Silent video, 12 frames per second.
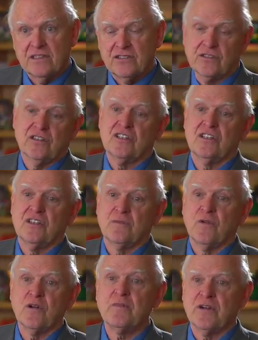certainly the
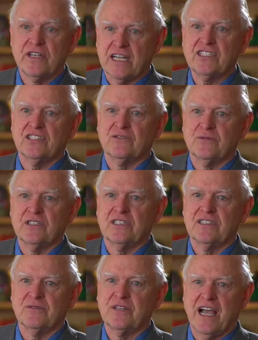more protection
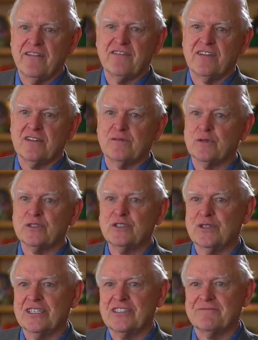we, we have available
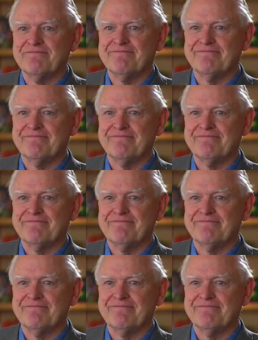to us.